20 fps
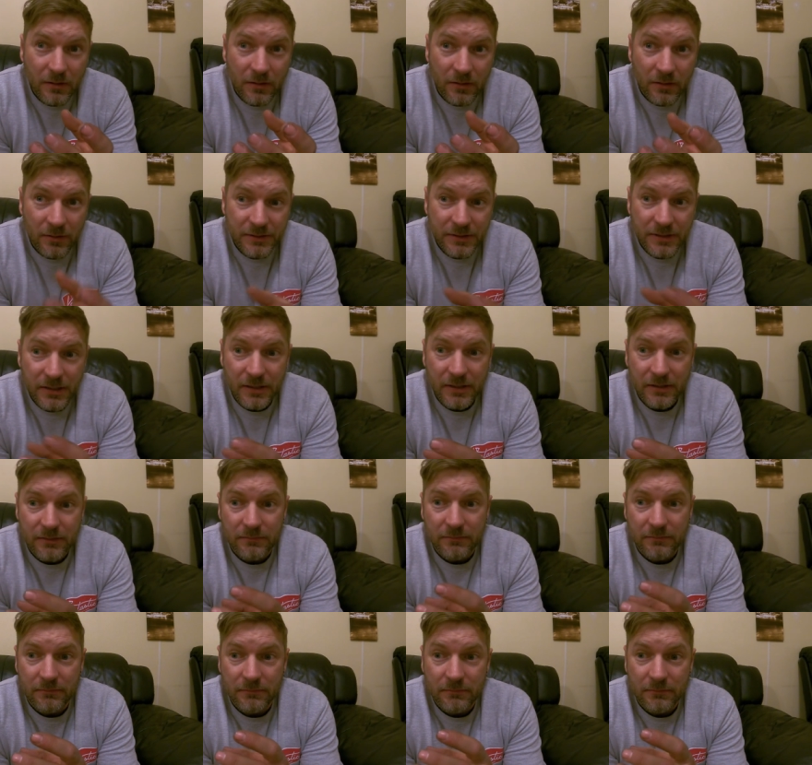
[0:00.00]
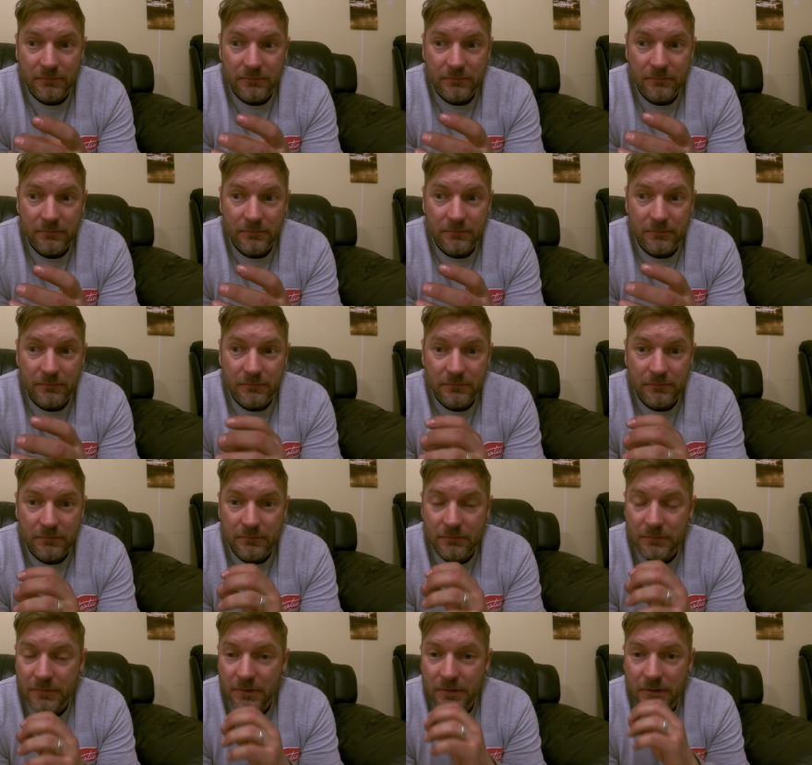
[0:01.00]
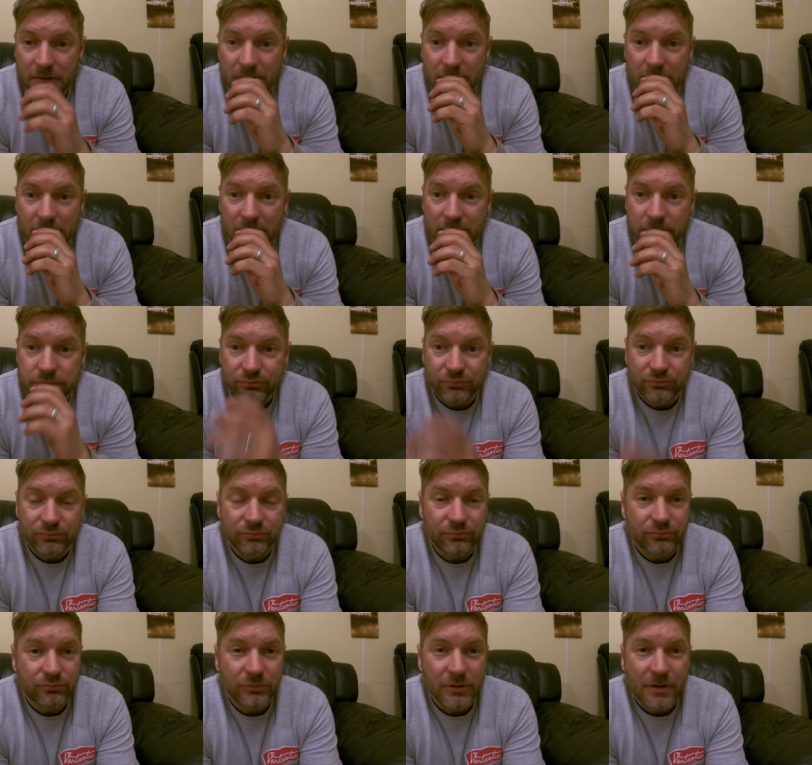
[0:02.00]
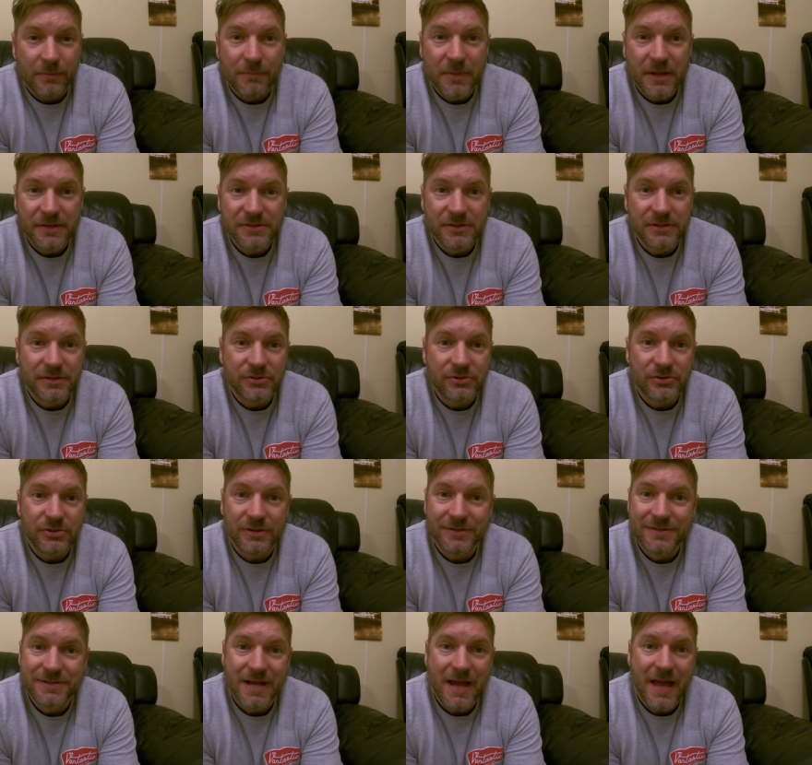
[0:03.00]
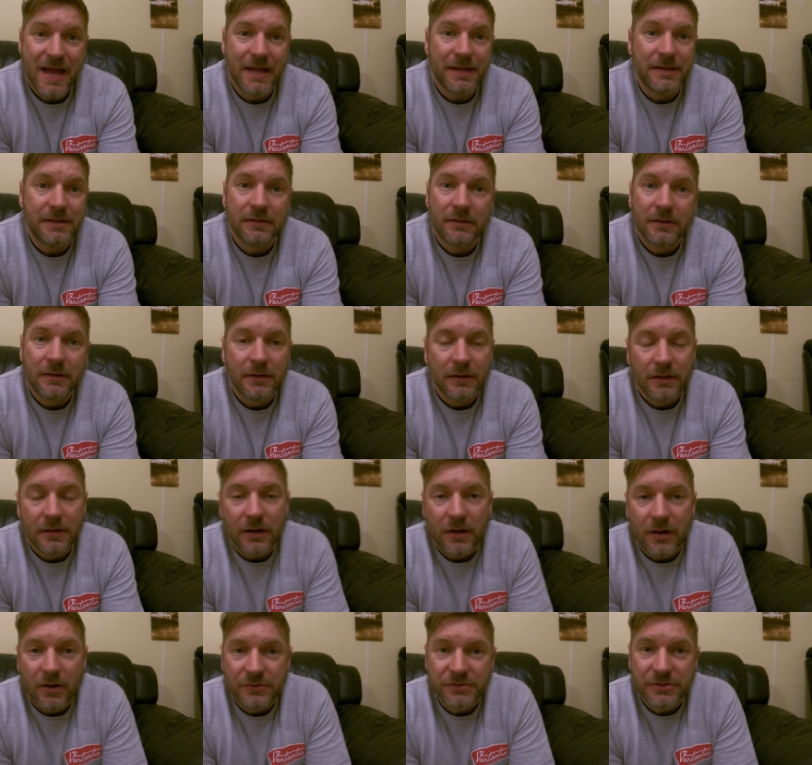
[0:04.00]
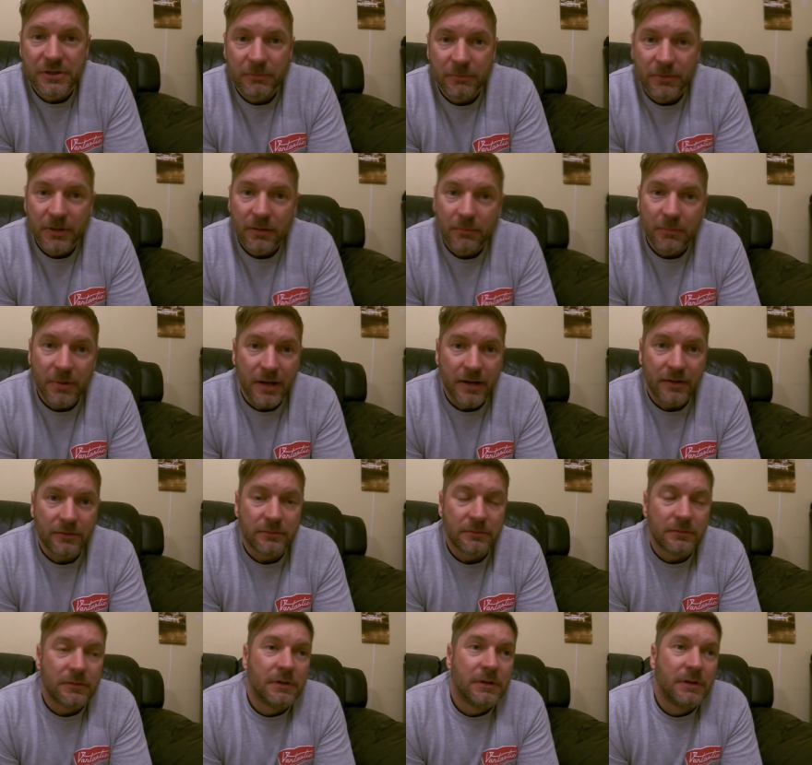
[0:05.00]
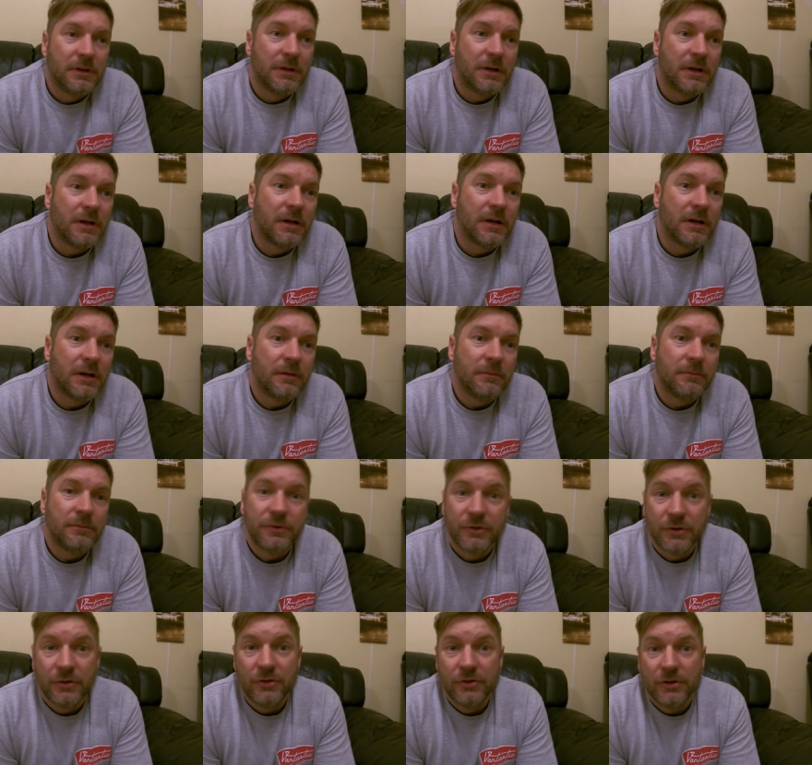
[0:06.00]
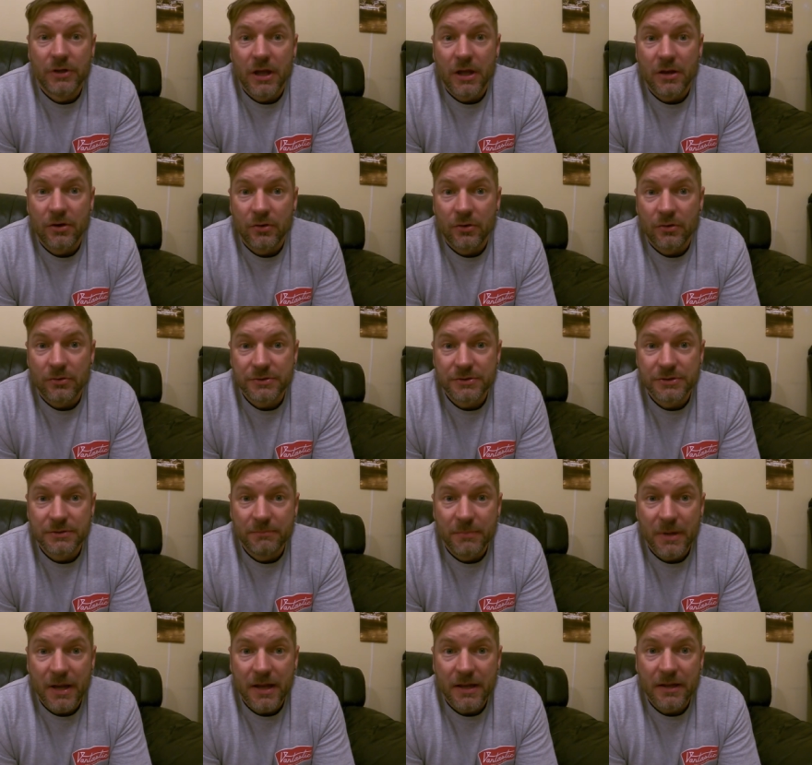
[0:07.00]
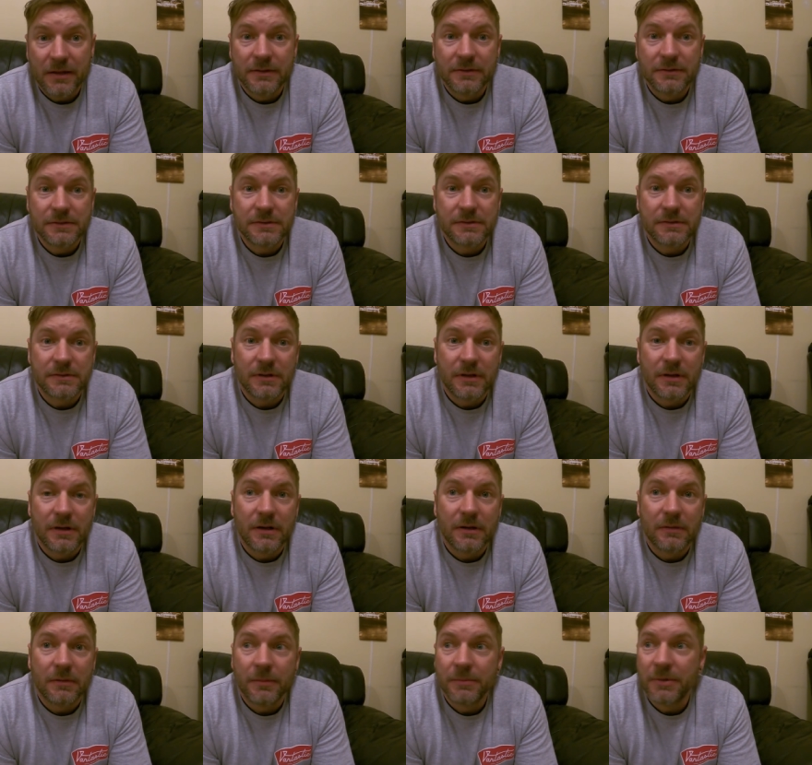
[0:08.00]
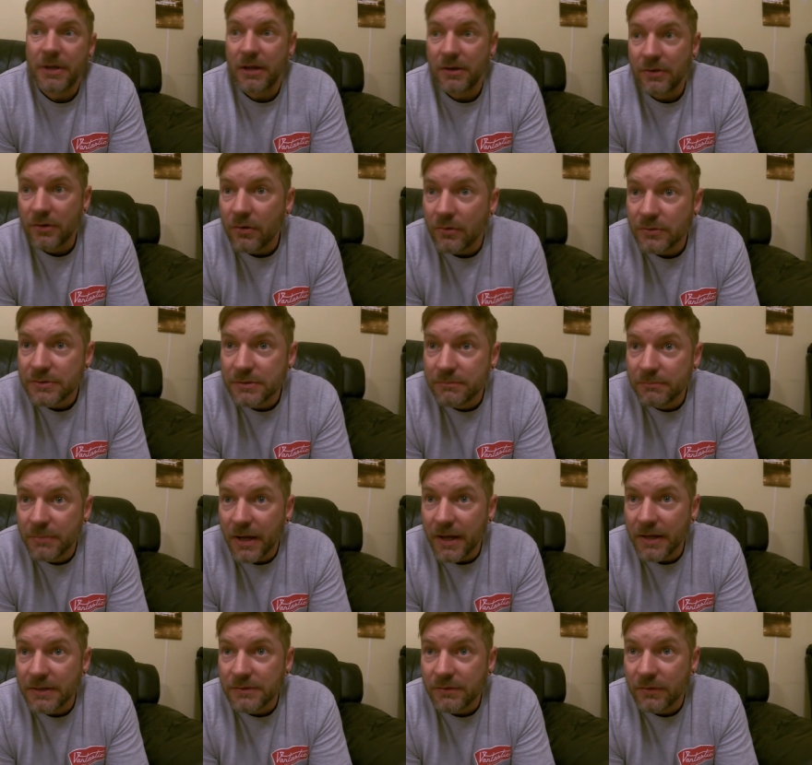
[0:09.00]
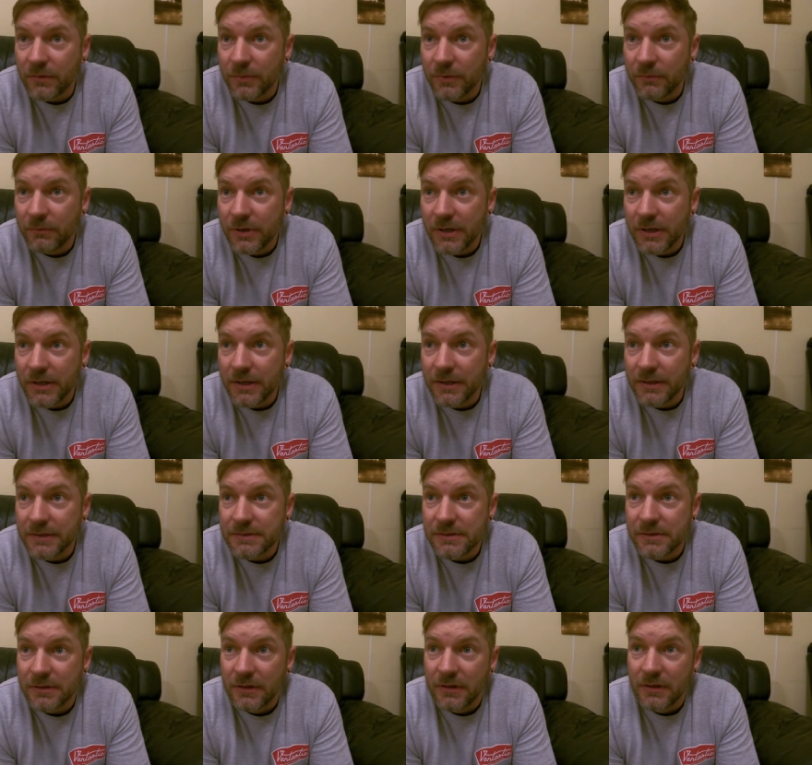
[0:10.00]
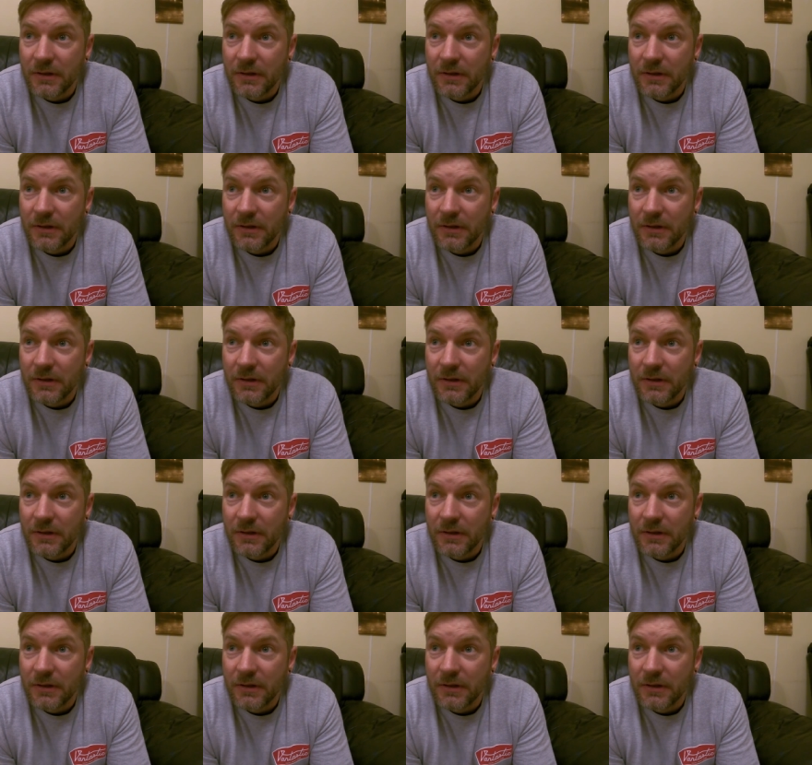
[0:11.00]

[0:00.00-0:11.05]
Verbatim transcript: I get uh, a message a day asking me about um, do you get knocks and bangs? Uh, I'm getting knocks and bangs from the rears.